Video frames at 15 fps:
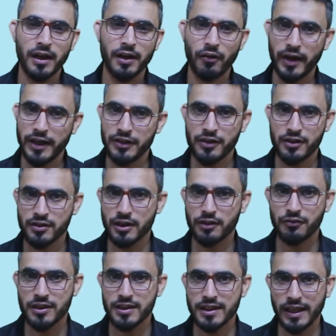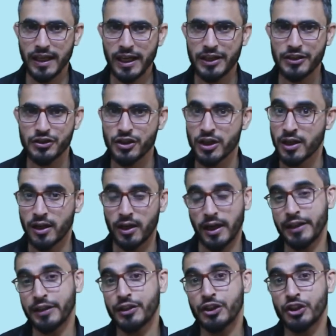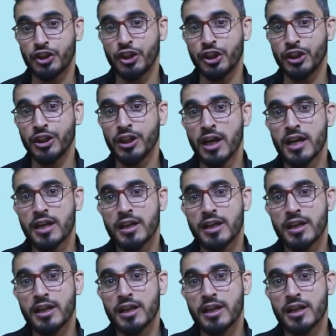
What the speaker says: writers of his age, and she